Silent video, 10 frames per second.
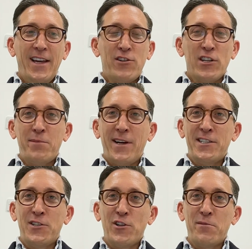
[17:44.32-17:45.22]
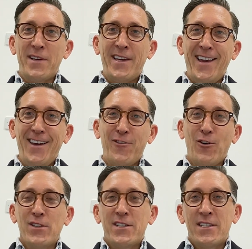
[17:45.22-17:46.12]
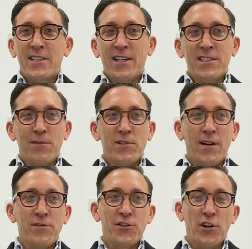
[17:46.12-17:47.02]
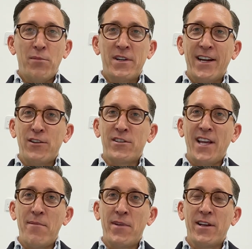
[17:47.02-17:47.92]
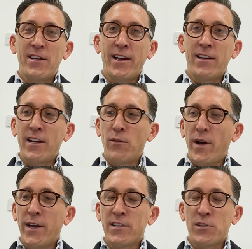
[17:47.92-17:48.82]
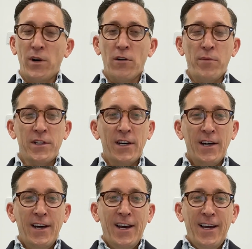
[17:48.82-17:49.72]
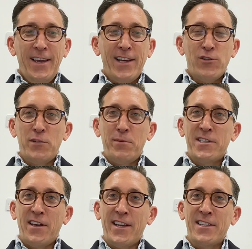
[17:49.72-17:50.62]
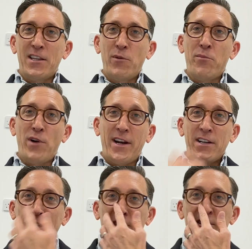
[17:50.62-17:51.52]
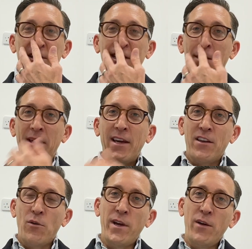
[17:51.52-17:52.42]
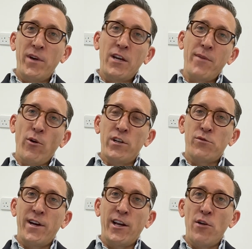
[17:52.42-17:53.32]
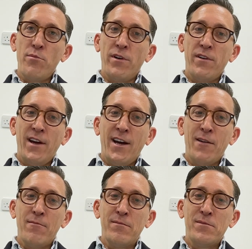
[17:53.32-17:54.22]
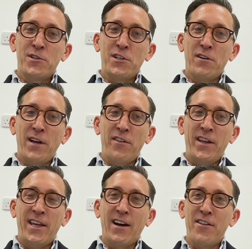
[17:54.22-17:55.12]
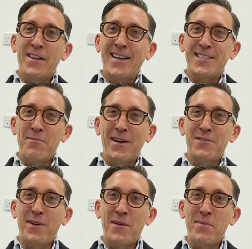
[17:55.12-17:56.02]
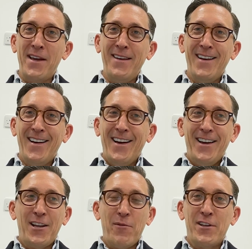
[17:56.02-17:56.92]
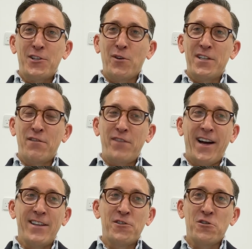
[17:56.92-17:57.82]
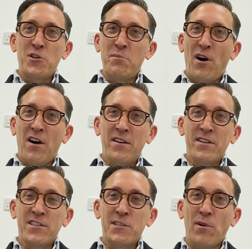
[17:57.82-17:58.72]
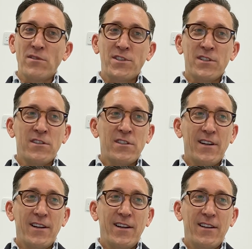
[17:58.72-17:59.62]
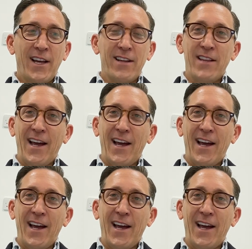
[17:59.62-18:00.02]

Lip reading: transparency has always been key. Of course, there's things sometimes you've got to protect your team in ways as well. But yeah, it's always been something we pride ourselves on the team here that we can be always really open. So I think that's the best way to be. Whether it's talking to fans or to partners and sponsors, that